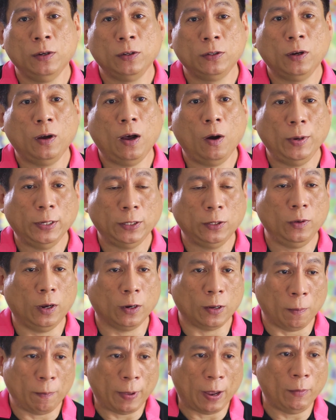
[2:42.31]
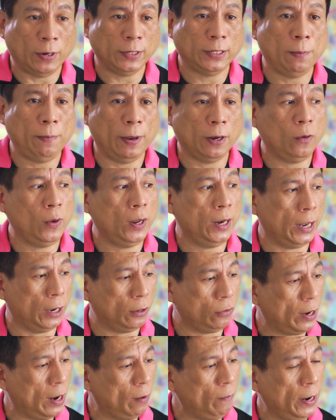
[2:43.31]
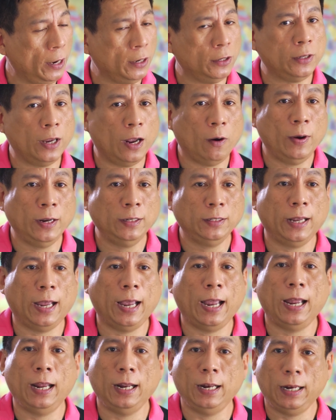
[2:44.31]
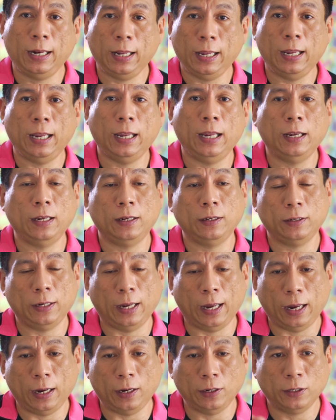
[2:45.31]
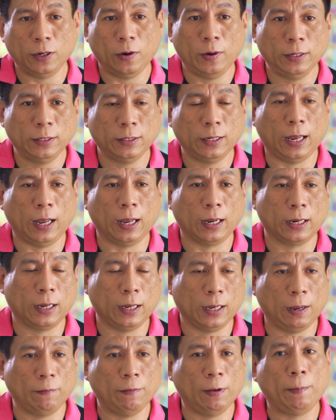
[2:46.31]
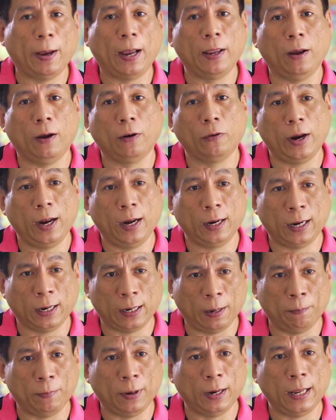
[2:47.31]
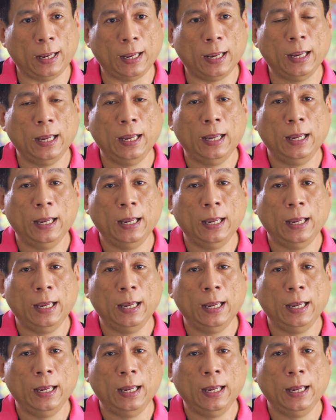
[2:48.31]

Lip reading: So always do a comparison between a travel insurance and the insurance covered by your credit card company.